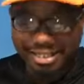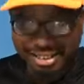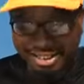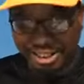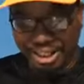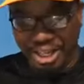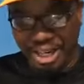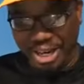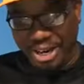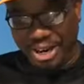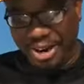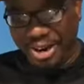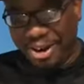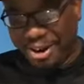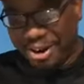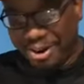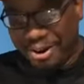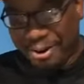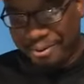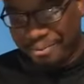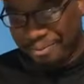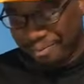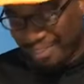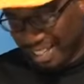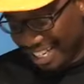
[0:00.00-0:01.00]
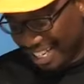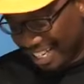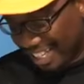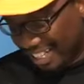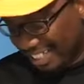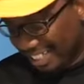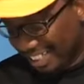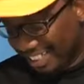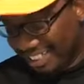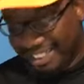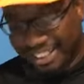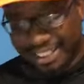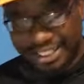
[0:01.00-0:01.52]
So
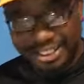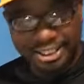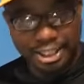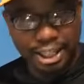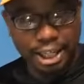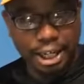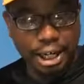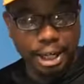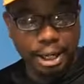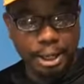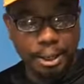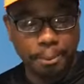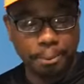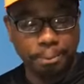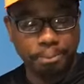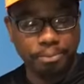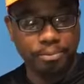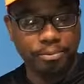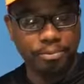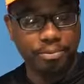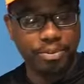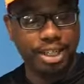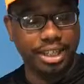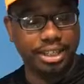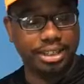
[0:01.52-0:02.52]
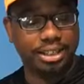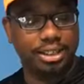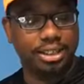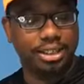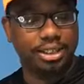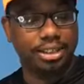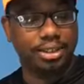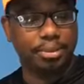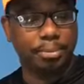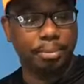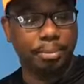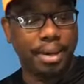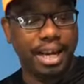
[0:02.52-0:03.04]
this is
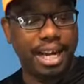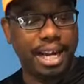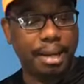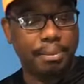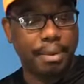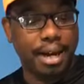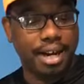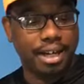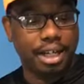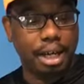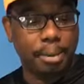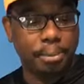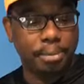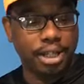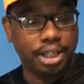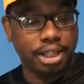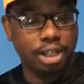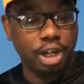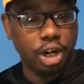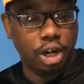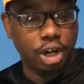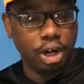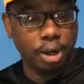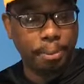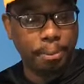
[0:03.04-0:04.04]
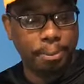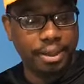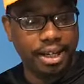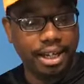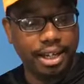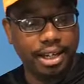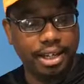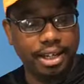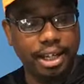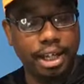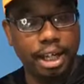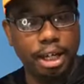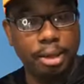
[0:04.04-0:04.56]
it's made by a company called
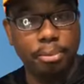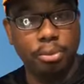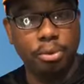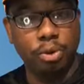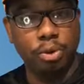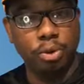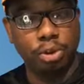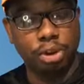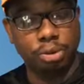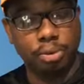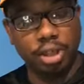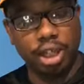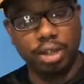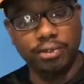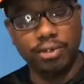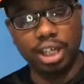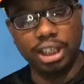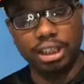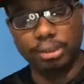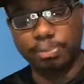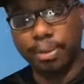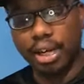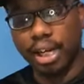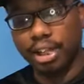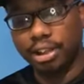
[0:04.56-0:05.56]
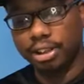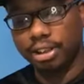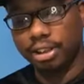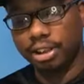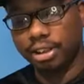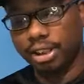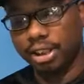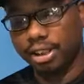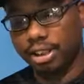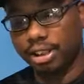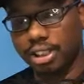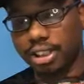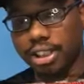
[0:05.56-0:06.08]
B&M, who's one of our
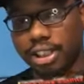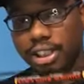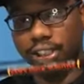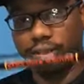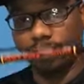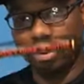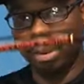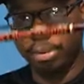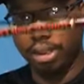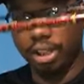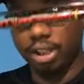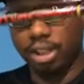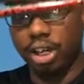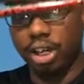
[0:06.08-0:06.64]
sponsors. This is what